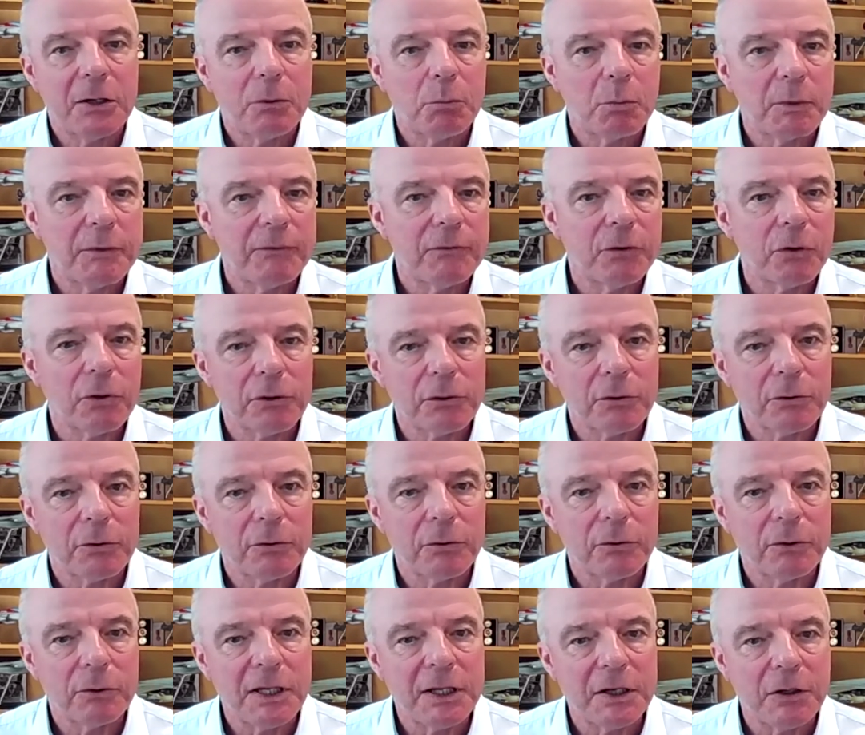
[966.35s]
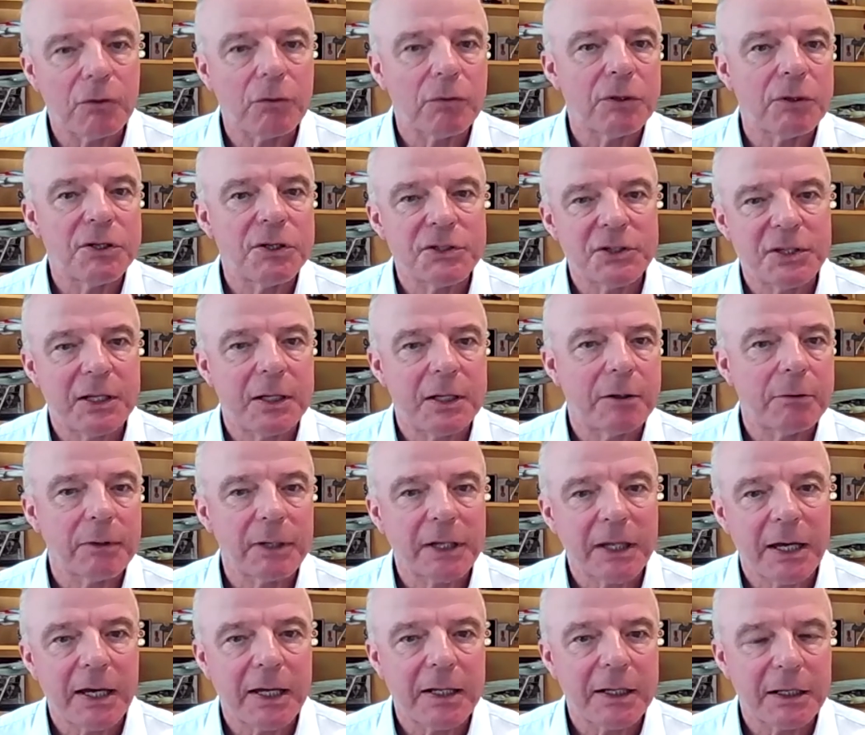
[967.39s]
We've got to increasingly
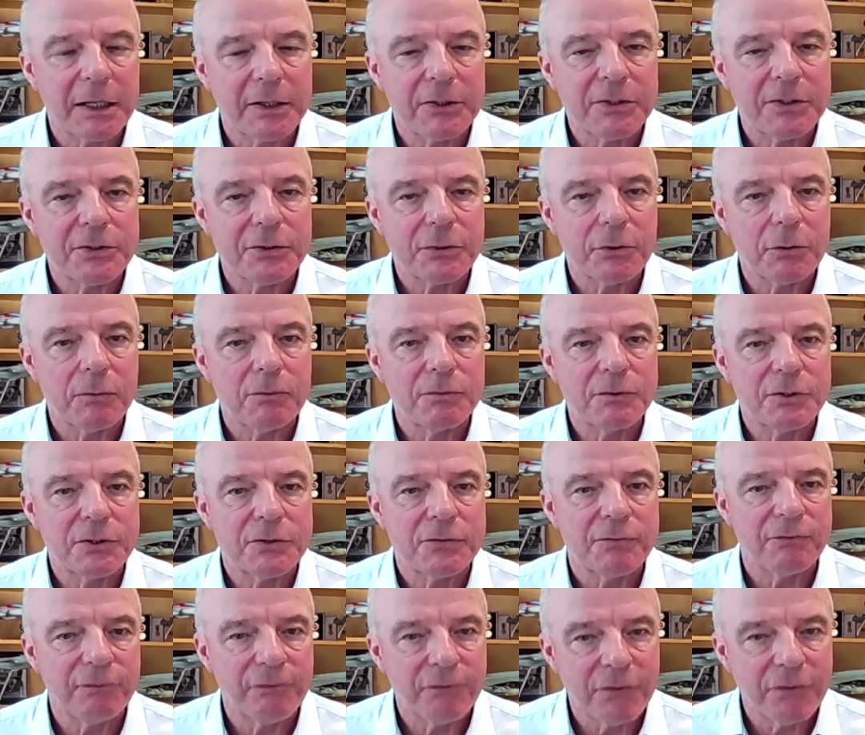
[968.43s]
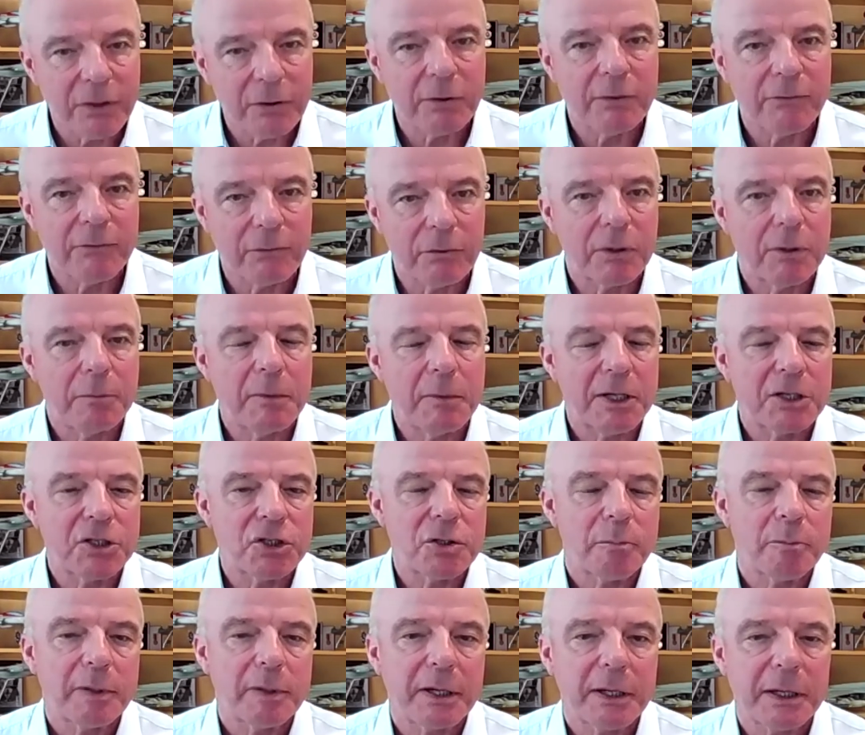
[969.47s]
regard ourselves as very, very much
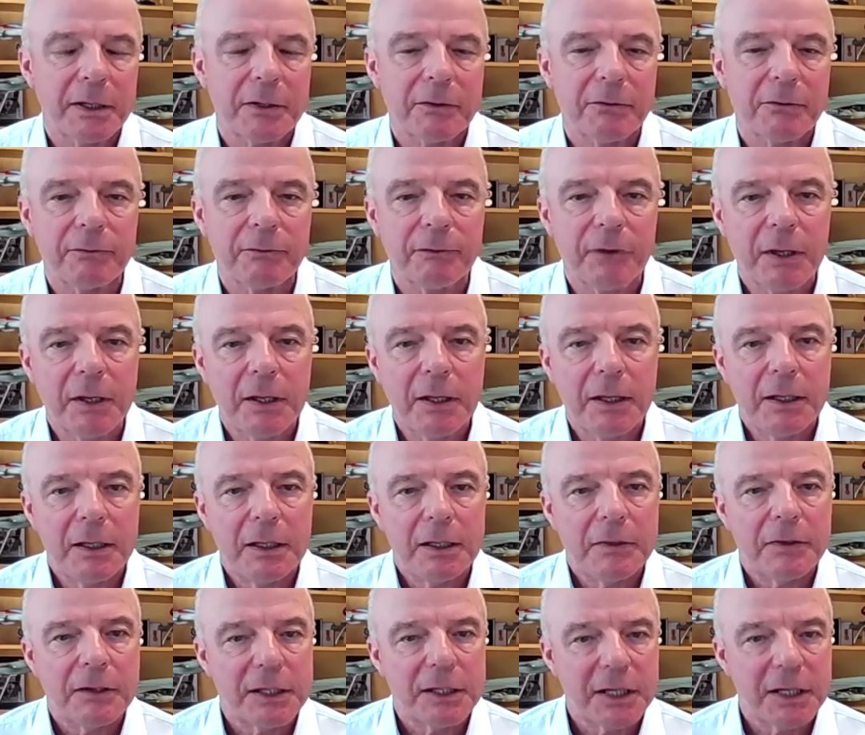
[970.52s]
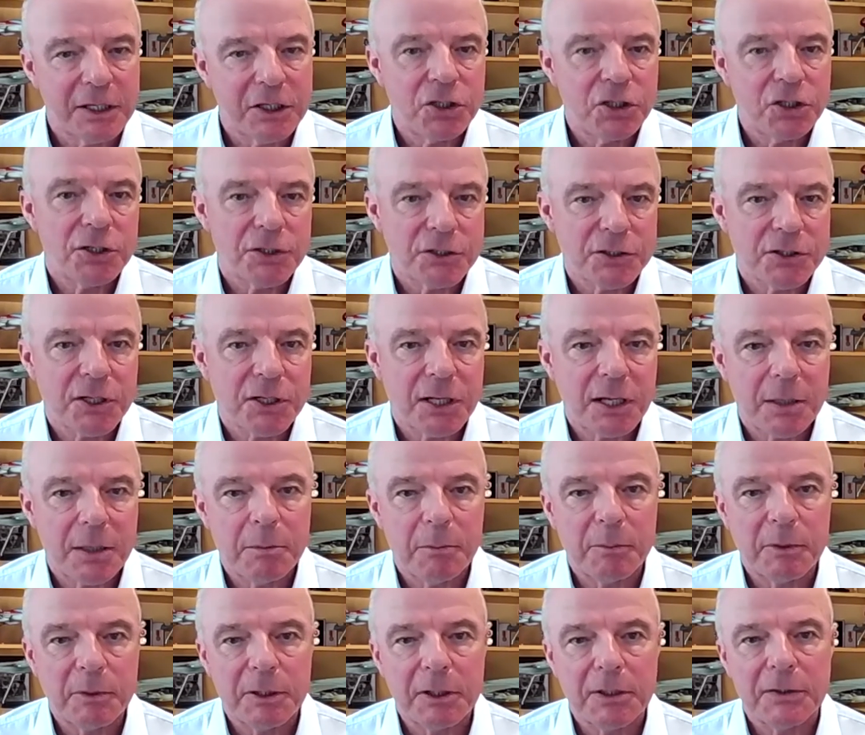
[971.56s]
a part of the nation's
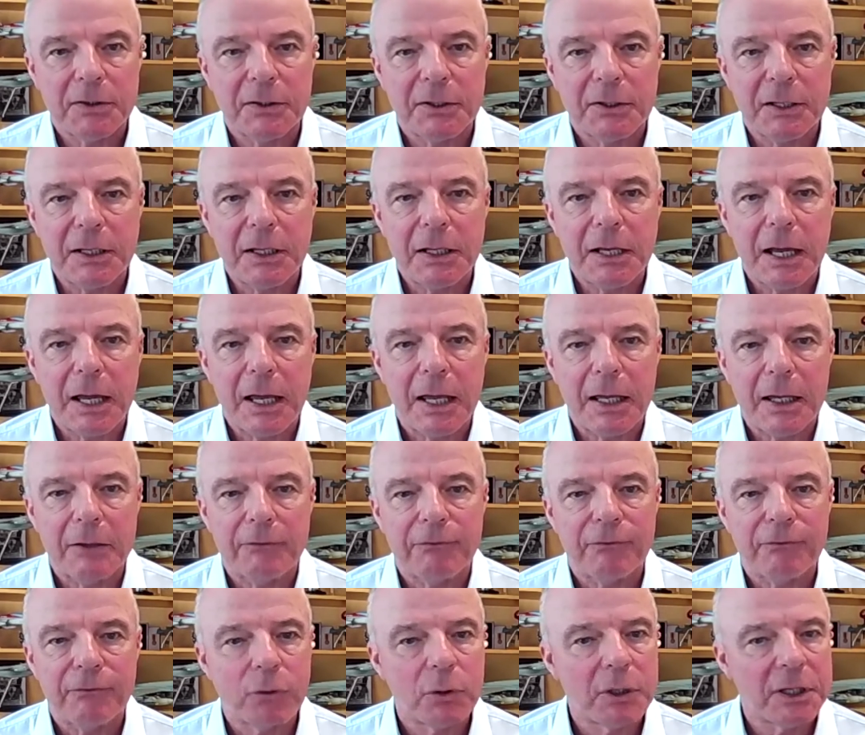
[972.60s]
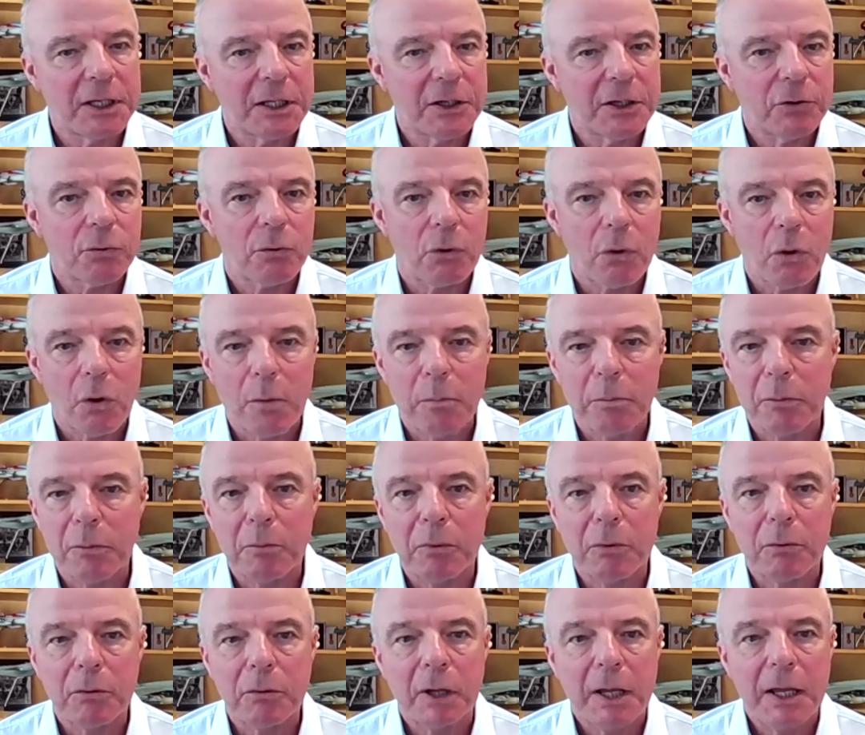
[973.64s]
capability, fully
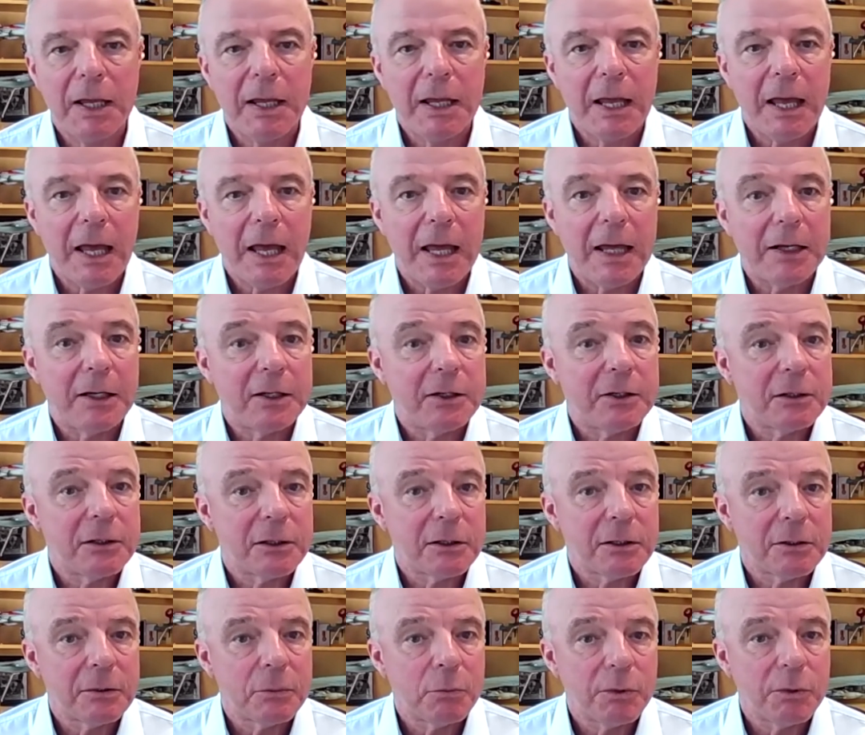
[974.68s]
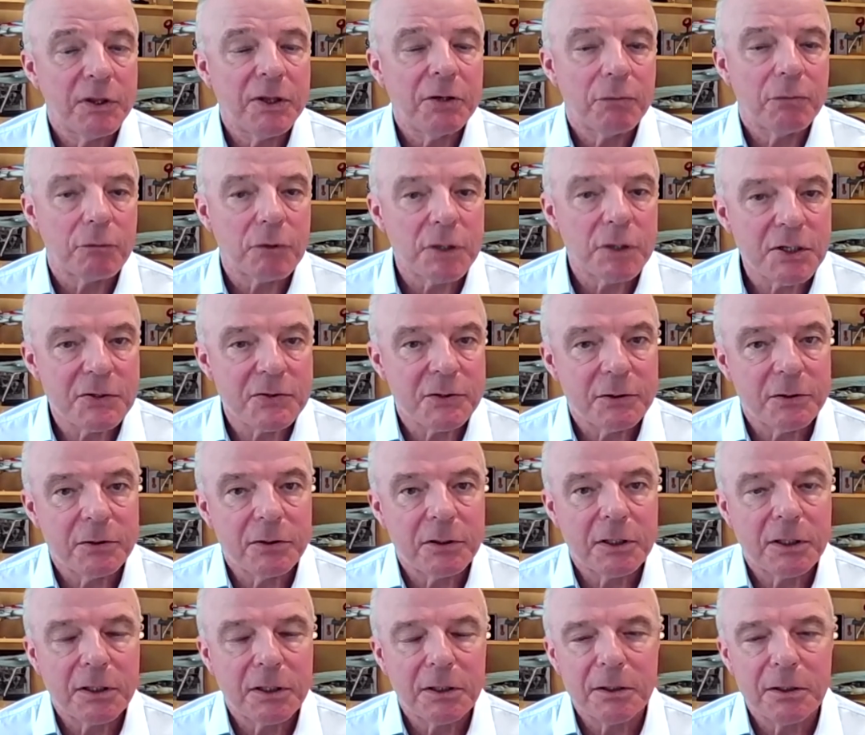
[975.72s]
interoperable, and within reason,
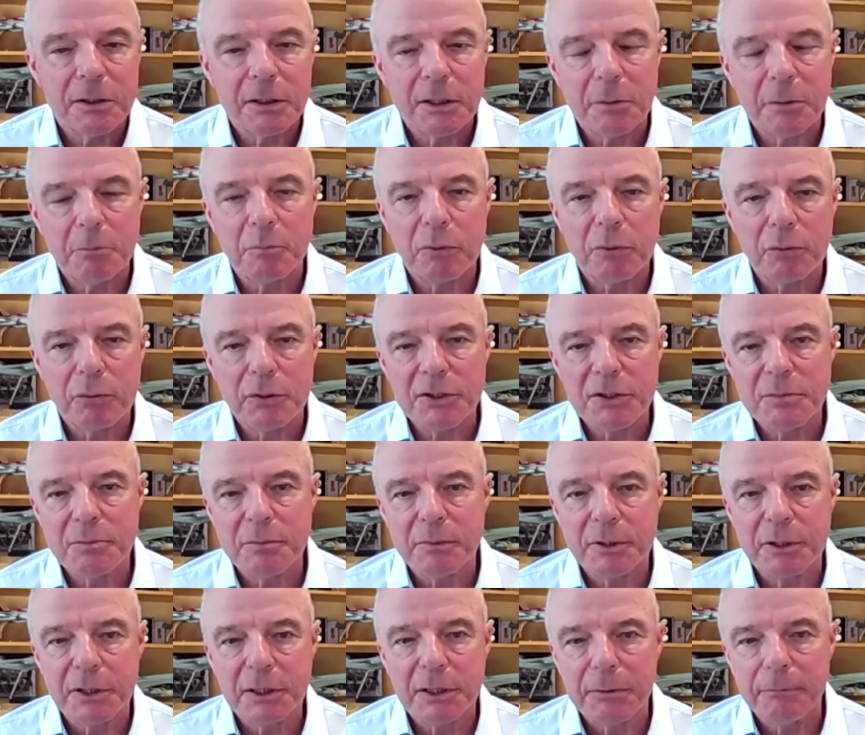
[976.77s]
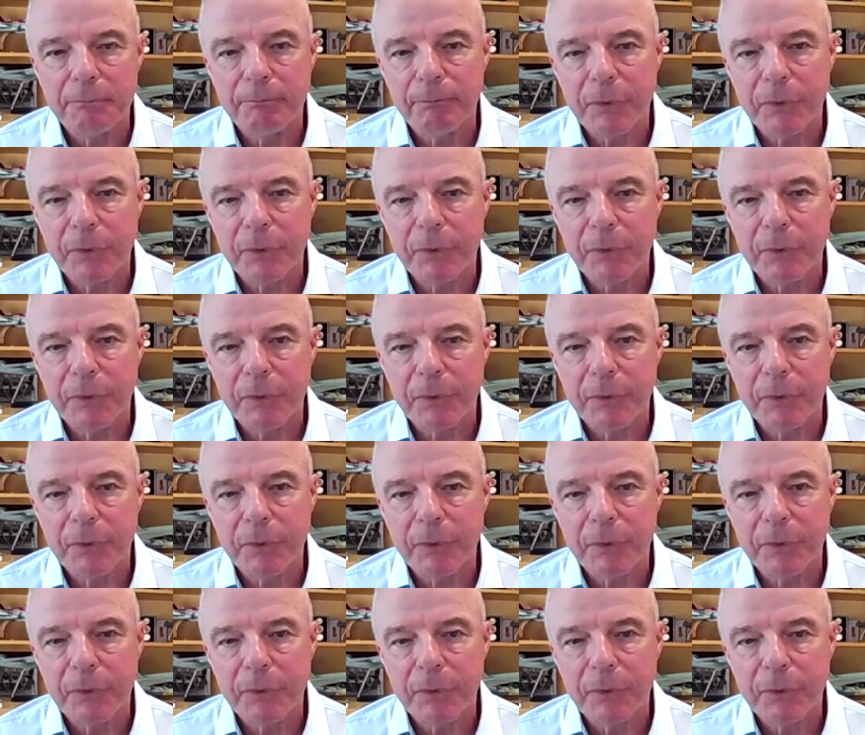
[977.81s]
employees being